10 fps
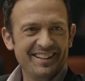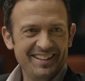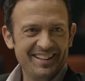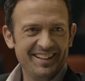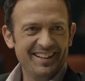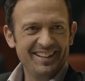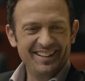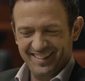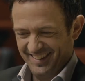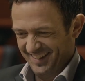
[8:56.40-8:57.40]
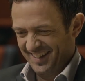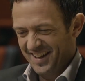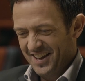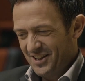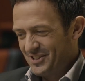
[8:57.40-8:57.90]
Yeah, yeah.
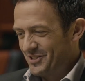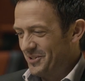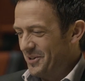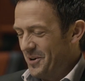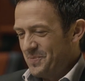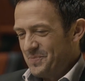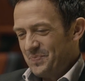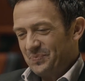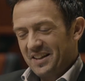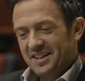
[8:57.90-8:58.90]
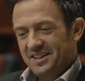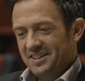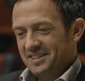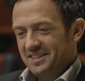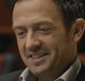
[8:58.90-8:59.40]
So,
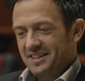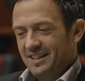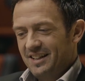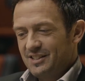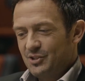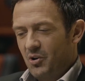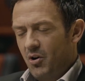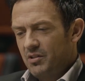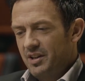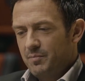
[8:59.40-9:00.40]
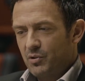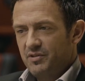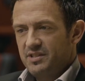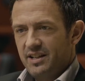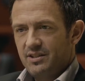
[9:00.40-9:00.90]
uh, so all the
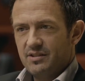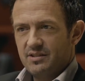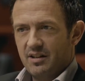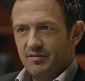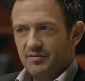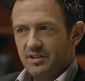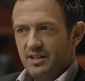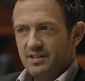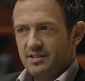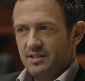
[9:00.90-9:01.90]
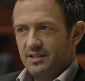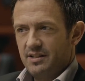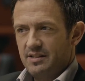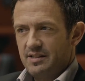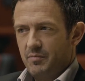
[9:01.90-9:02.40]
improvisation stuff is is